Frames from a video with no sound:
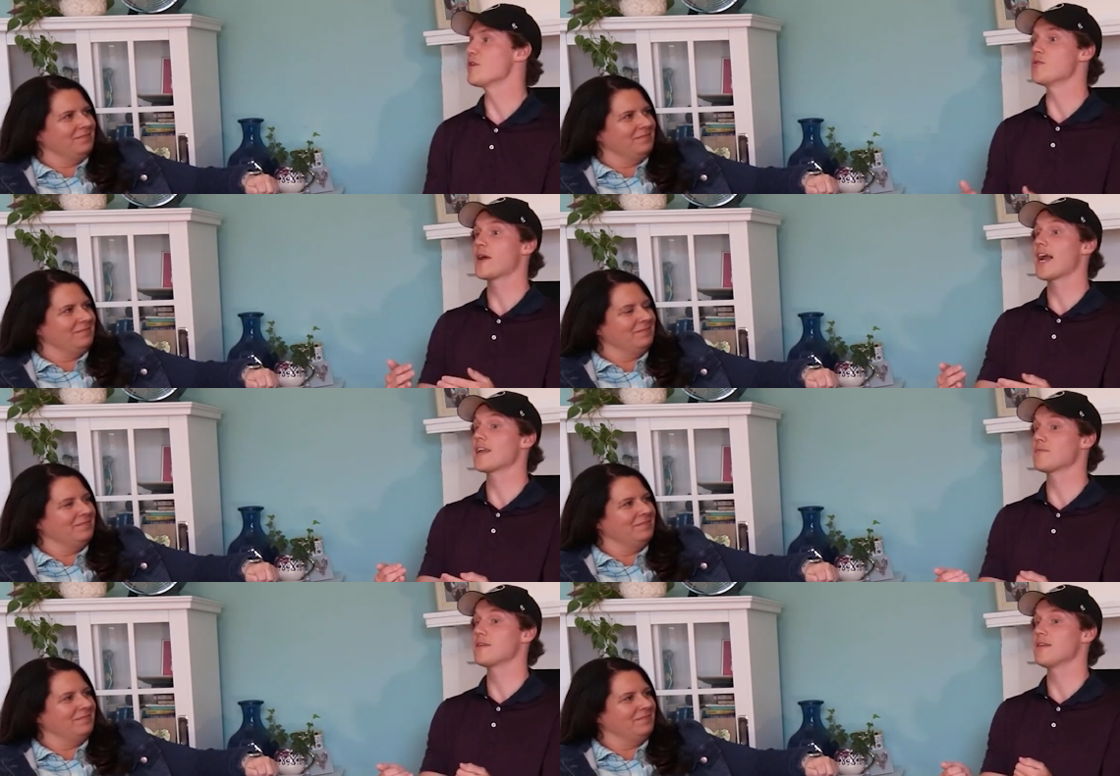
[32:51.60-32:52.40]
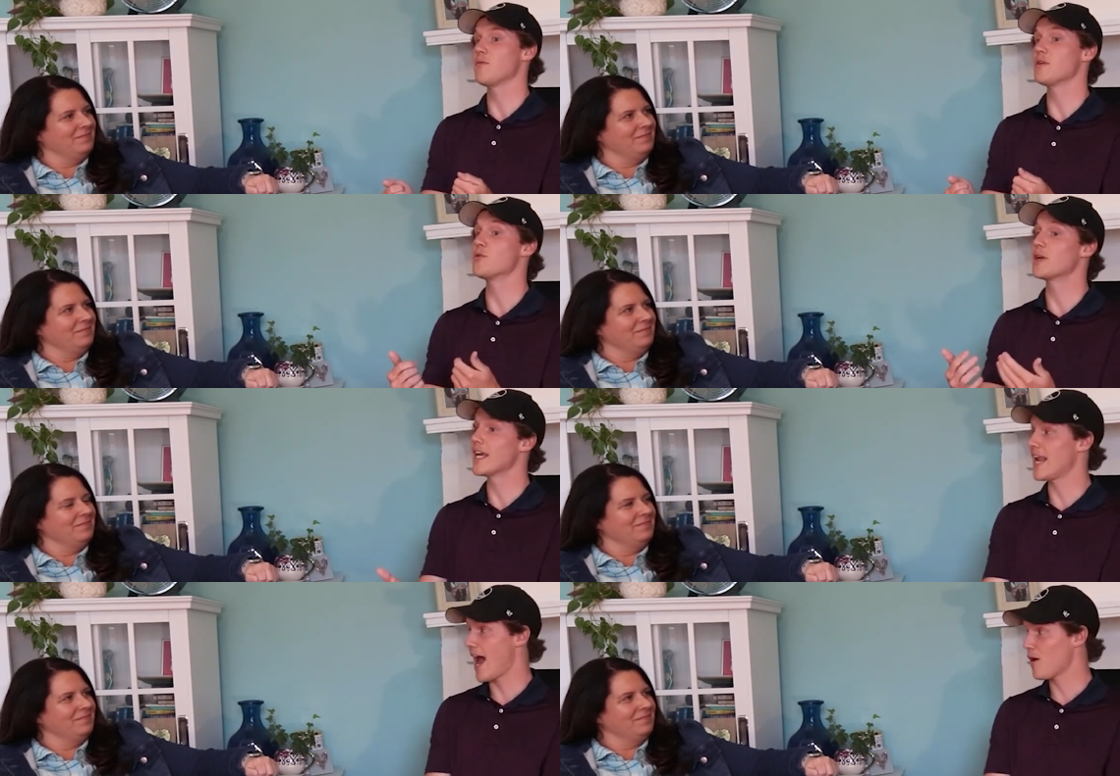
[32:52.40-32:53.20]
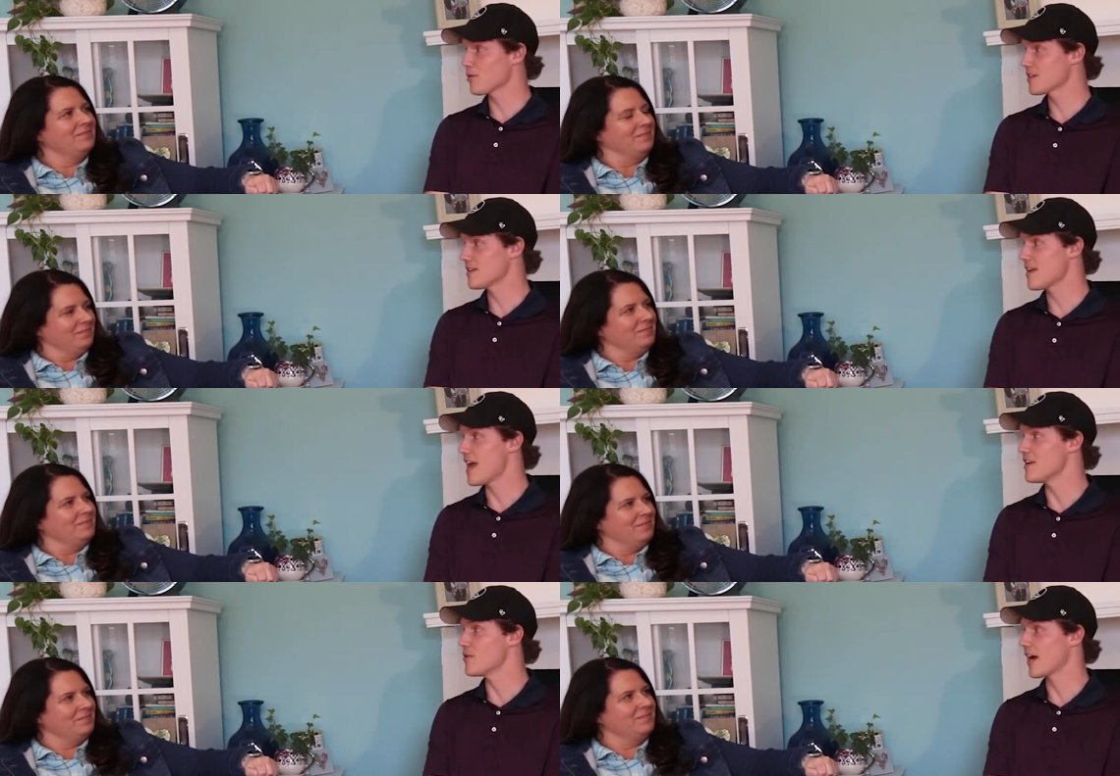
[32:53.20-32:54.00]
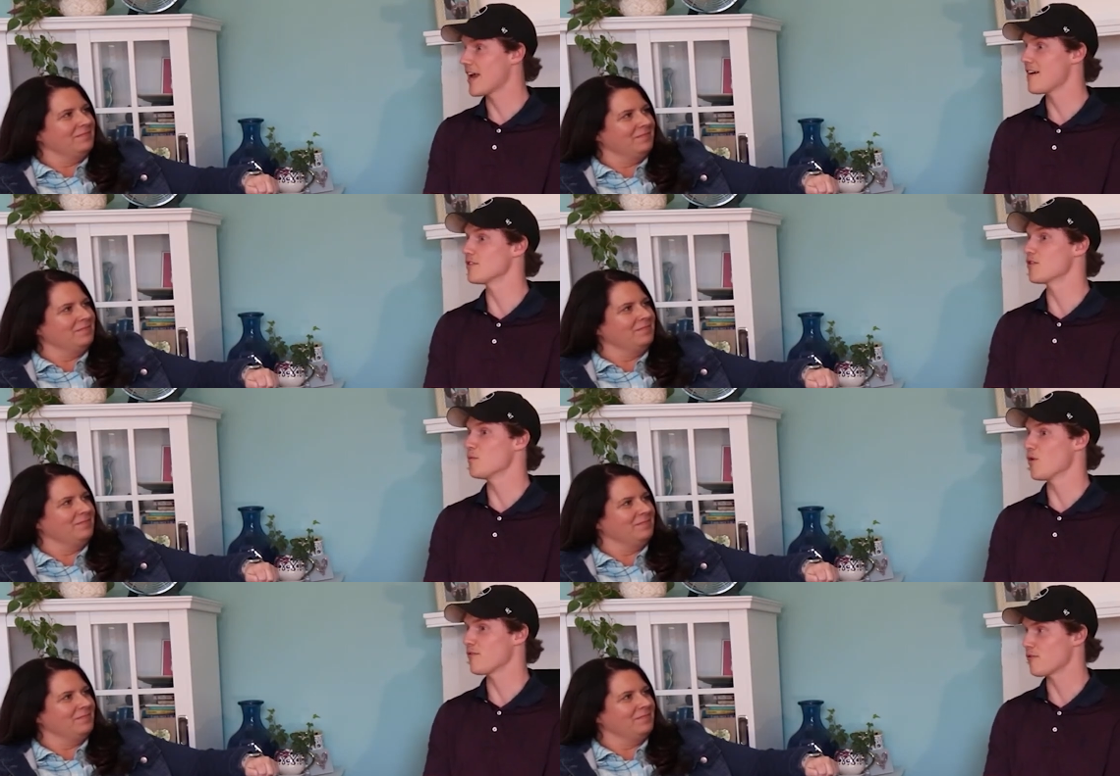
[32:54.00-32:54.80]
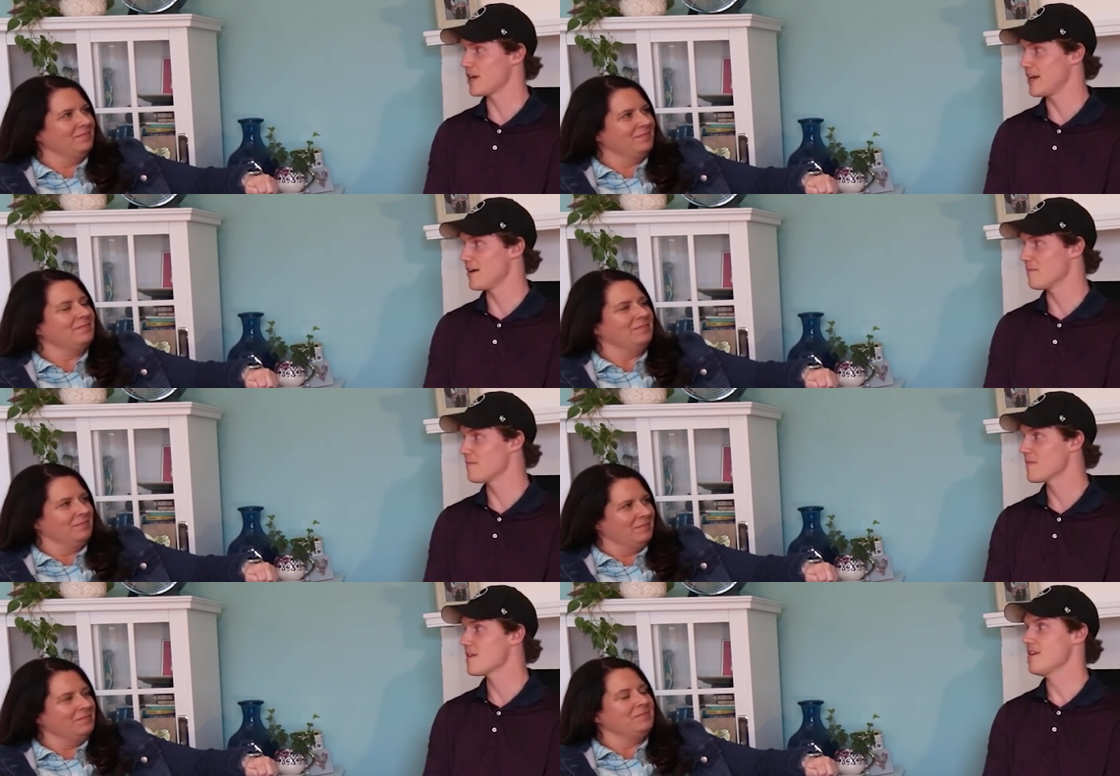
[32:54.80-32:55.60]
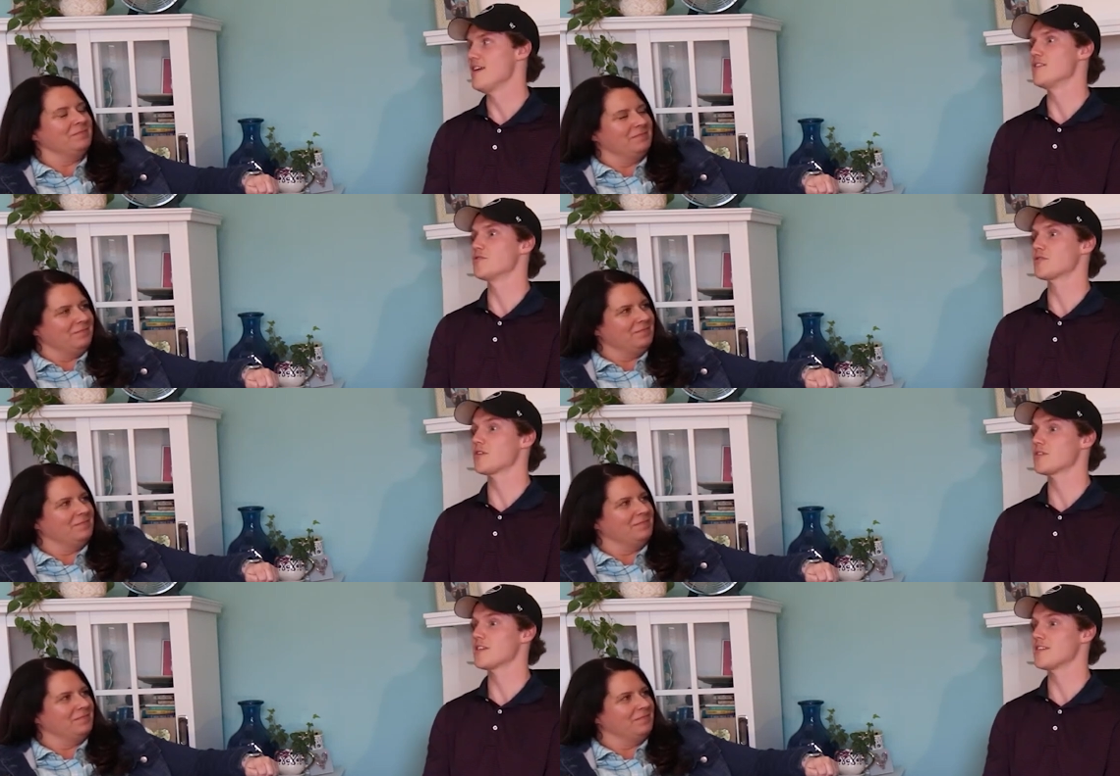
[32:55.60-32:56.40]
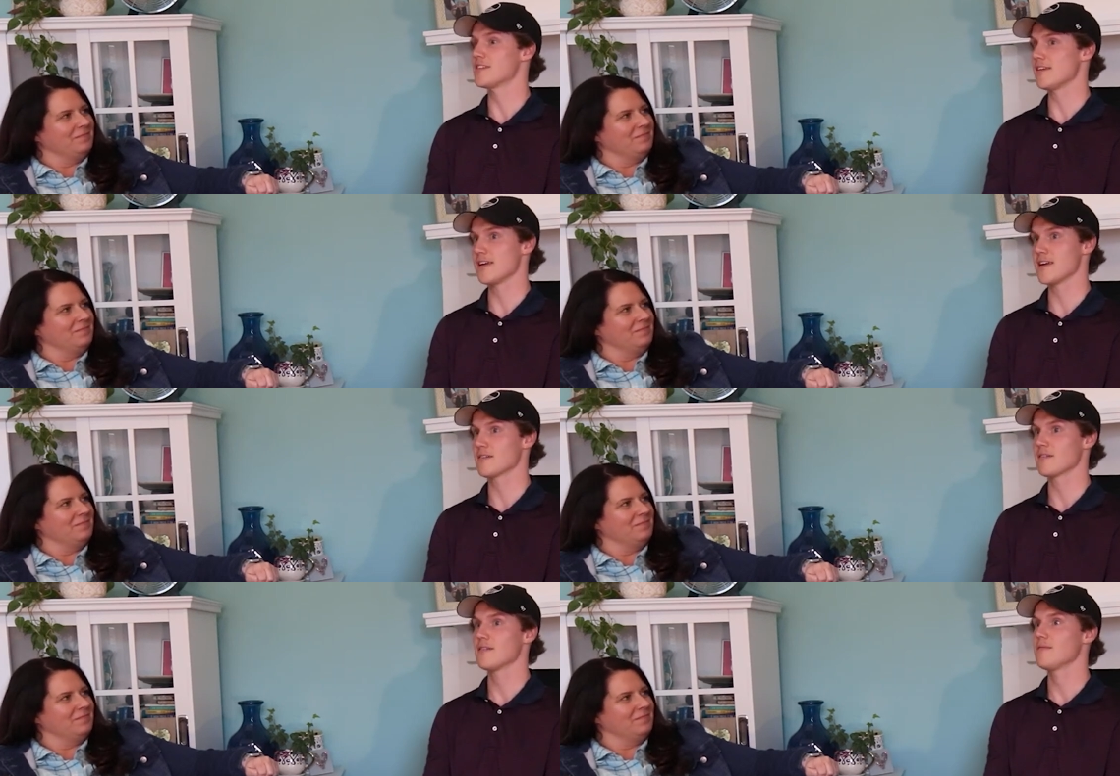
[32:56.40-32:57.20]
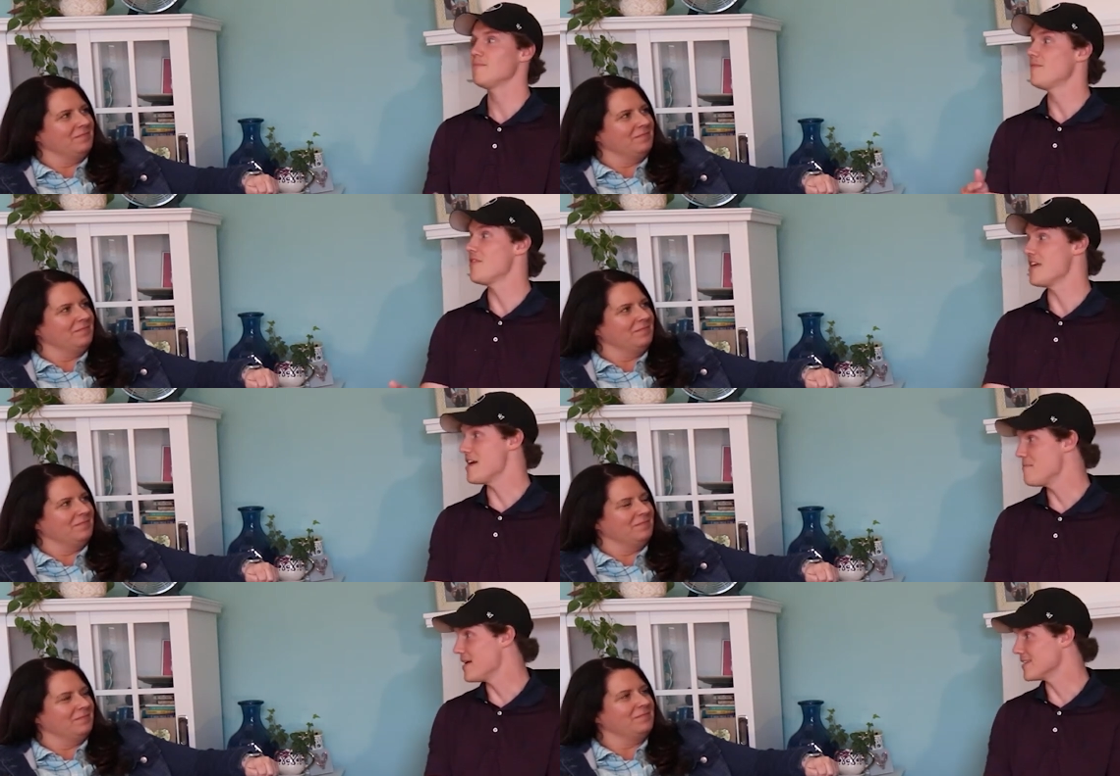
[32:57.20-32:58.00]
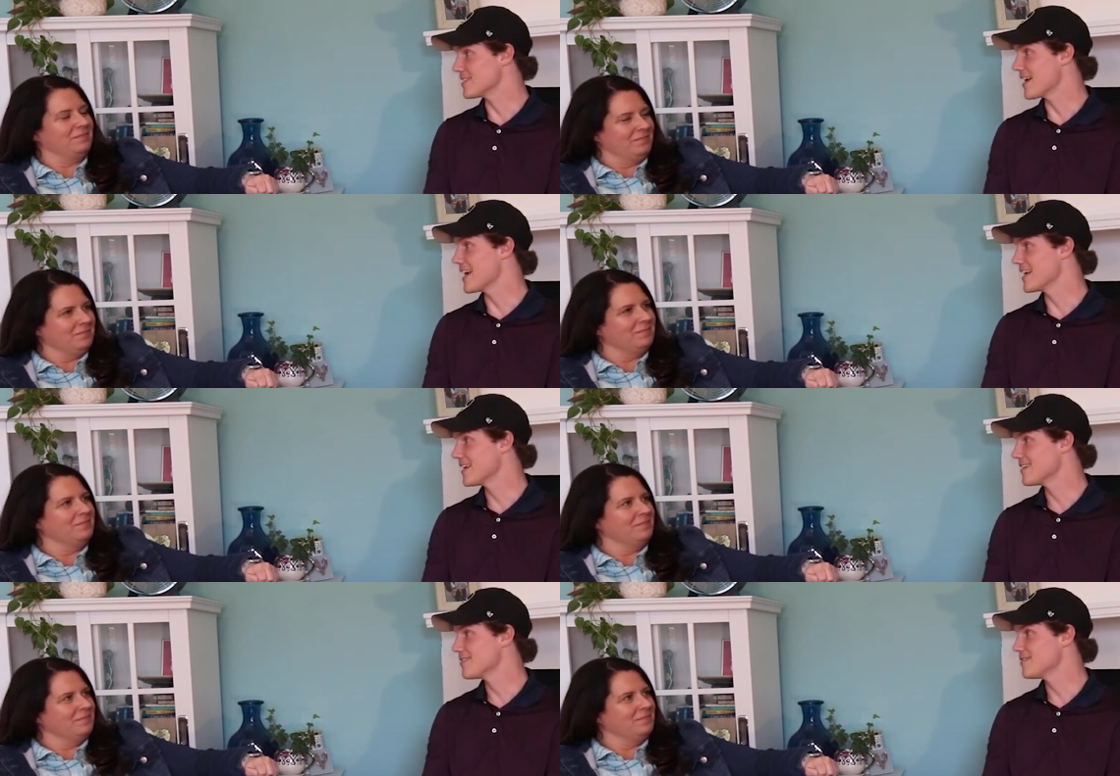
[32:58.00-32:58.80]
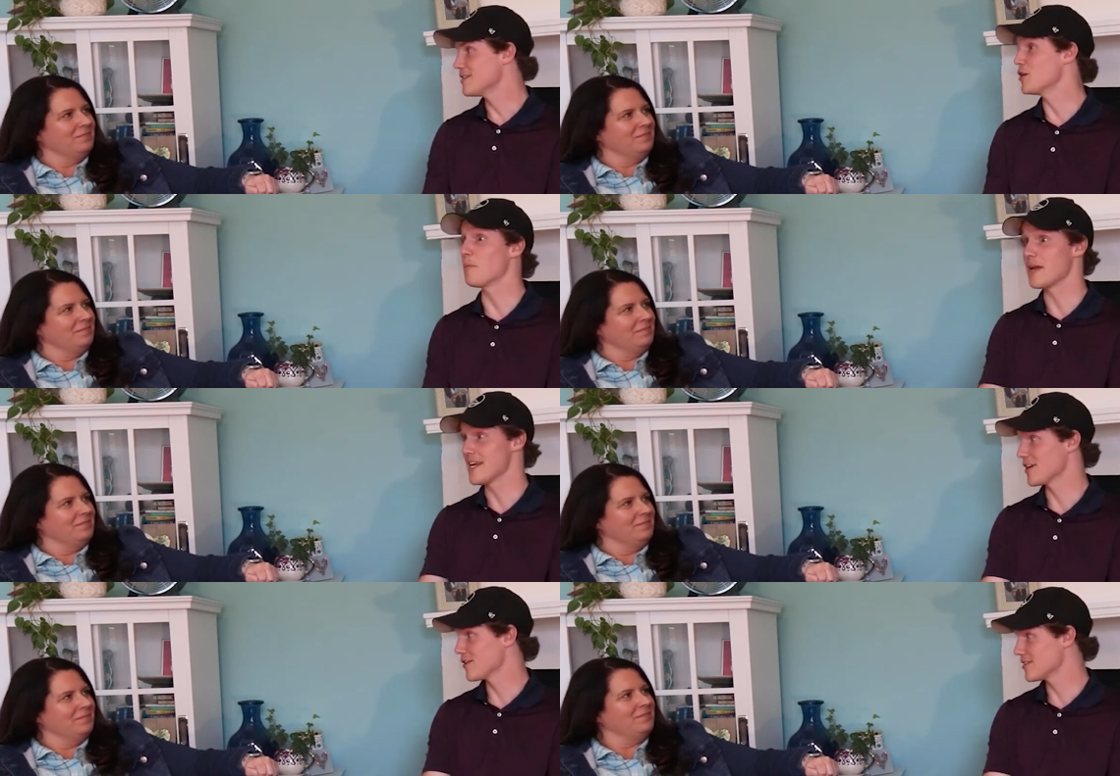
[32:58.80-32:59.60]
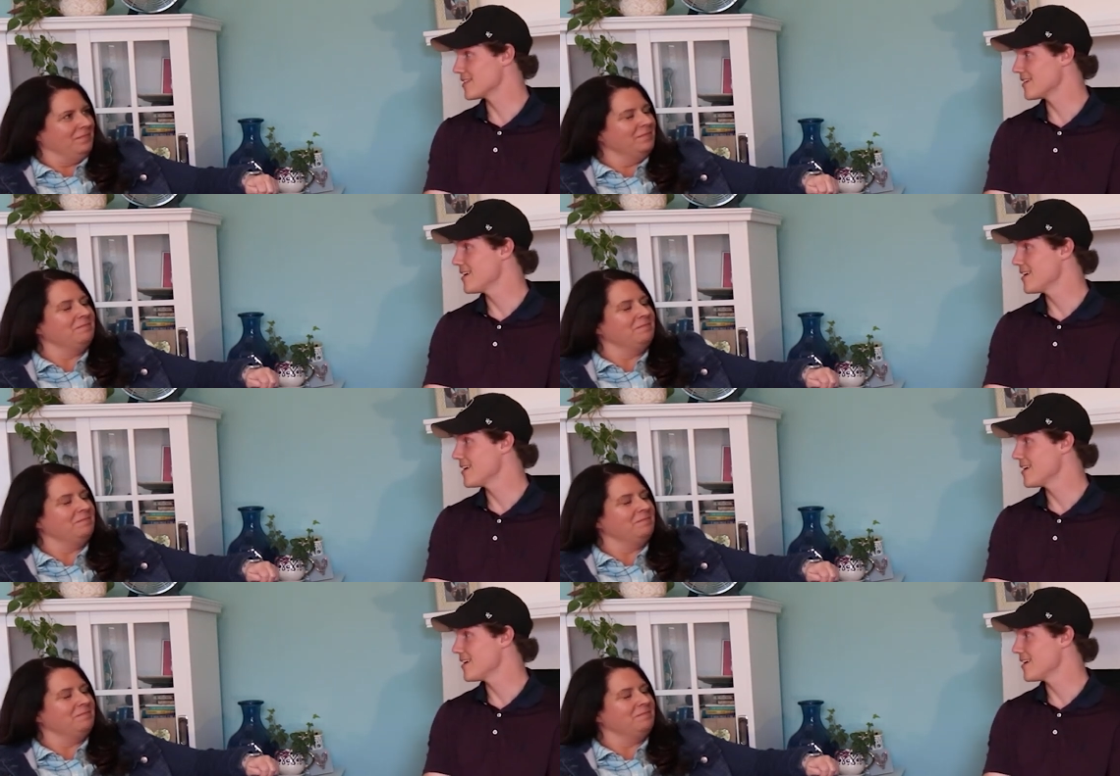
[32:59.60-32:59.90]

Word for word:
Speaker 1: when you kind of when you get out and you kind of have a little more freedom and you start to see them as like your peers,